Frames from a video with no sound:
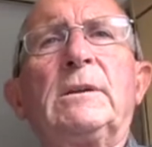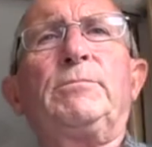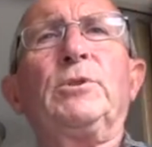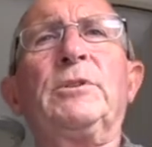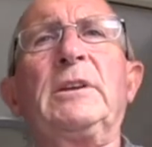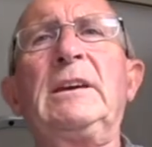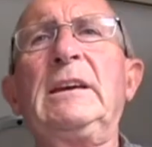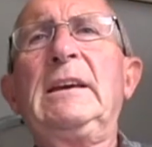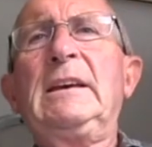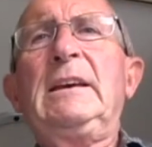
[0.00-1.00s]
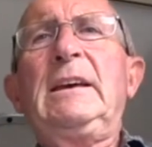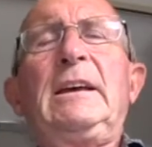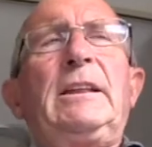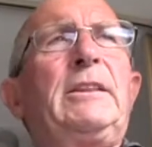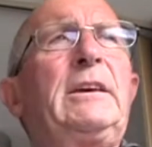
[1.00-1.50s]
to put the
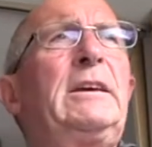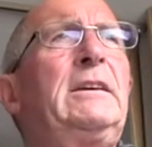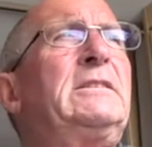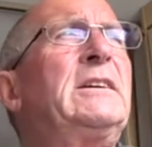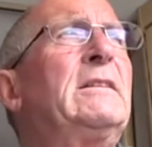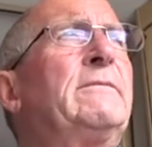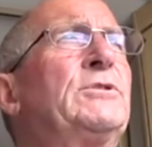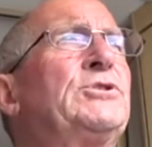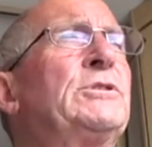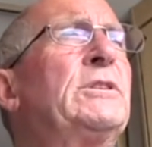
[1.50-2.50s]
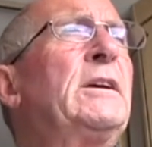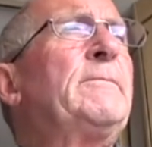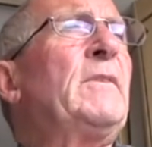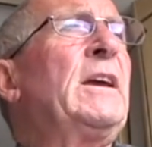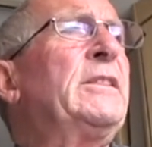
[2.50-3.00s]
television
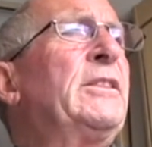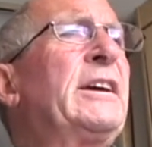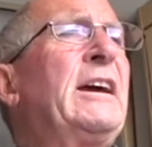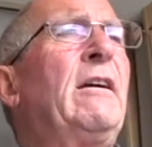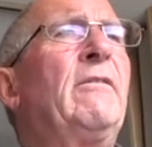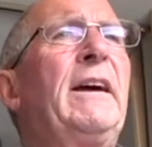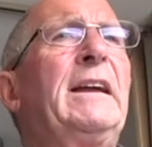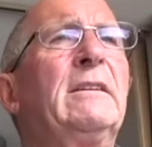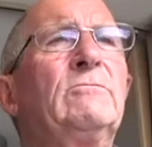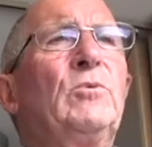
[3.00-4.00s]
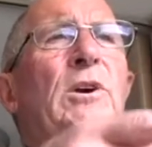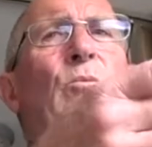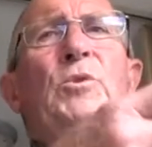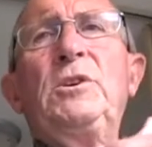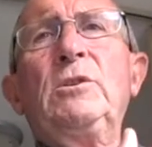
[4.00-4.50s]
in the caravan, where
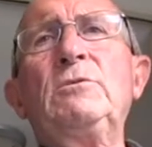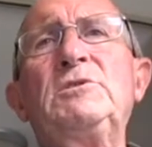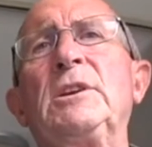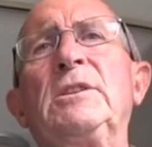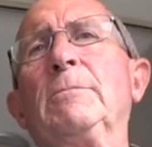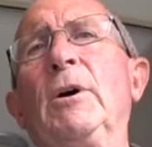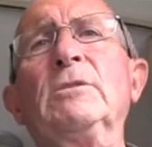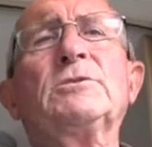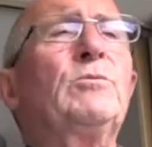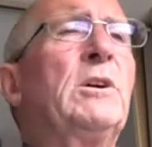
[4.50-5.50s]
we use it the most.